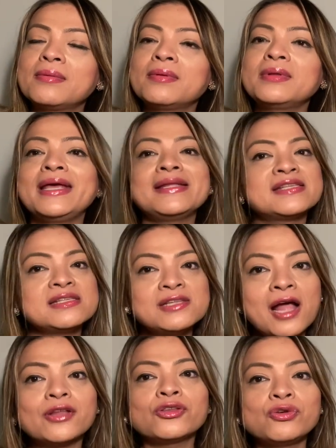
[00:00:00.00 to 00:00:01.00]
it's
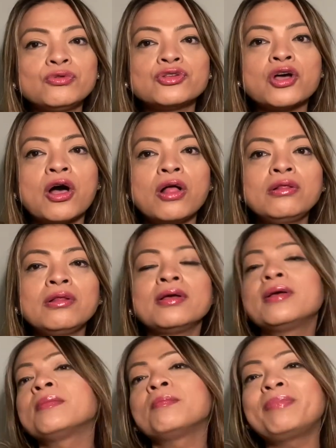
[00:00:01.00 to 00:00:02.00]
not too tall,
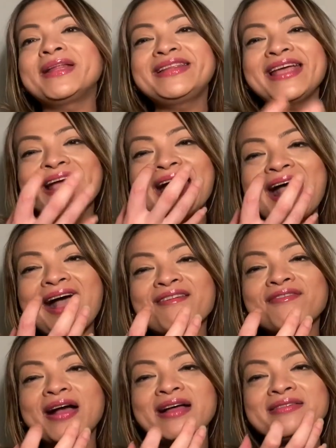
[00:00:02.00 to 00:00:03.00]
but they have
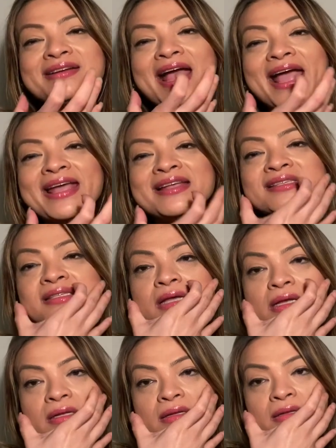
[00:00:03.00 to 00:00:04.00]
a nice
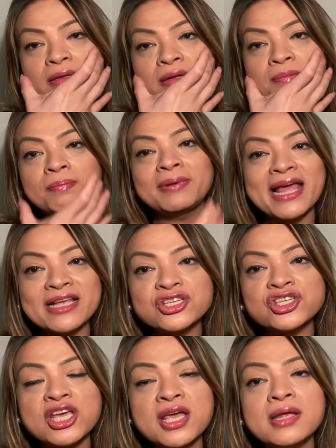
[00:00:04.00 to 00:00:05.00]

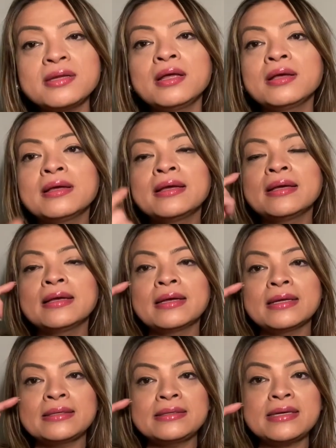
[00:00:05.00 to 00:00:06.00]
complexion,
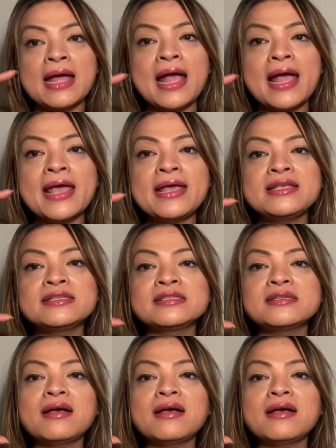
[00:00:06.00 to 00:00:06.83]
nice